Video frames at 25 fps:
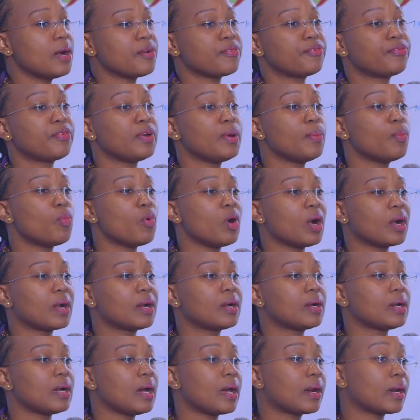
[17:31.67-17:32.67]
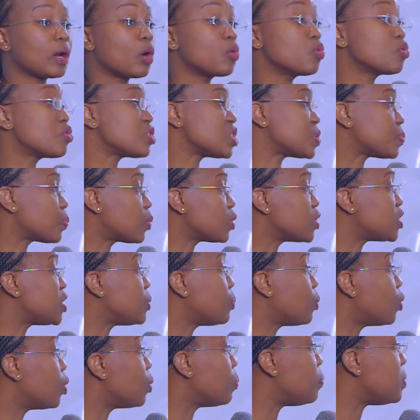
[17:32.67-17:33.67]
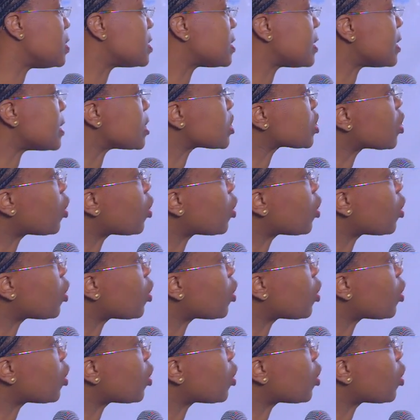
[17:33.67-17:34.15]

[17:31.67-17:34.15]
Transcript: framework around responsible business